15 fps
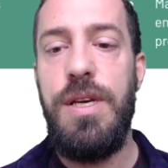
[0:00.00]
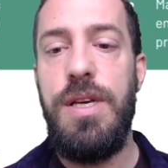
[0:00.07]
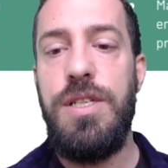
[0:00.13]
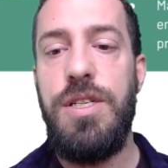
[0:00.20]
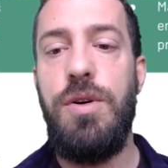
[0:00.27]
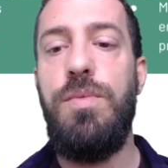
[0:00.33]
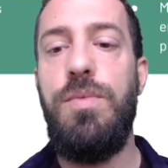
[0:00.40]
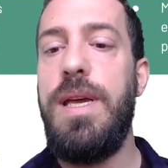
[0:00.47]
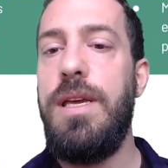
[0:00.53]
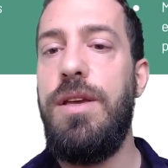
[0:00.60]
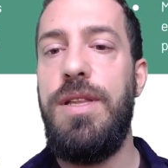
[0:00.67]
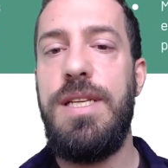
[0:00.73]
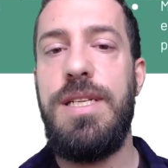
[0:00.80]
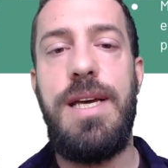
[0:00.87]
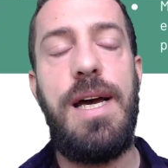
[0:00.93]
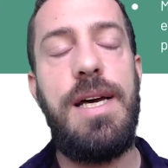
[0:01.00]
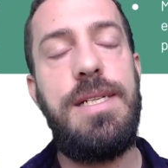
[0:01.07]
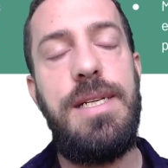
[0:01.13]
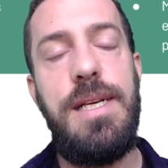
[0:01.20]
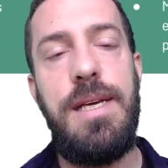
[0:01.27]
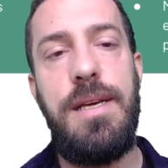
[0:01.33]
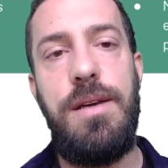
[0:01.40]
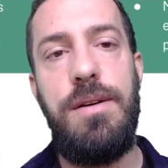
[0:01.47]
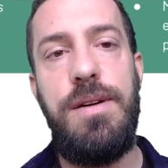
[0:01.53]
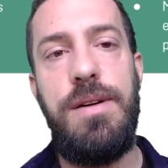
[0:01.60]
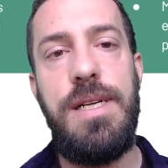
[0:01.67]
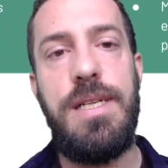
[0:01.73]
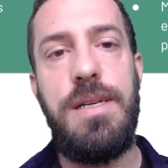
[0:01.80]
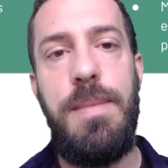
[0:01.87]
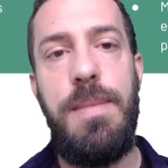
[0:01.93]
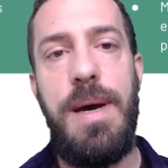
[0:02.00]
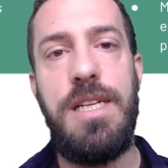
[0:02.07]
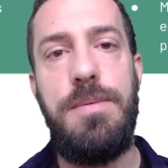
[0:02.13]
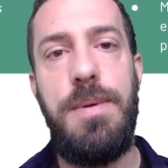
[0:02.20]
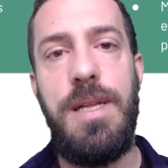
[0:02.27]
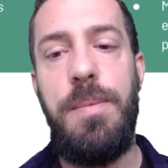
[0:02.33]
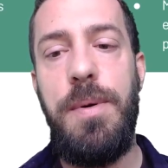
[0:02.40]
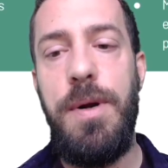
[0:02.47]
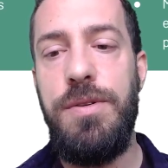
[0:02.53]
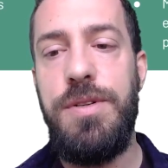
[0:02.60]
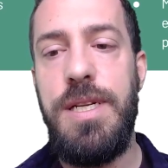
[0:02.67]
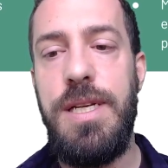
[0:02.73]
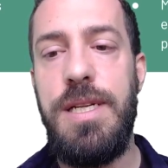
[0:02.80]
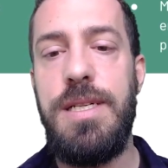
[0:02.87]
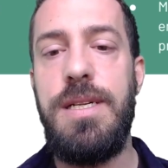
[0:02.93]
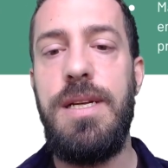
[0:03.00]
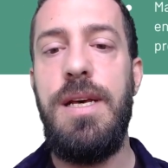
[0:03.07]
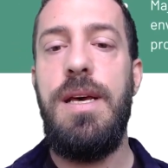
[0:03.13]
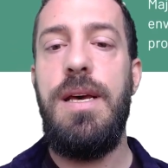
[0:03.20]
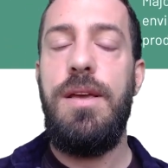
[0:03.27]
So when you're discussing your risk management approaches,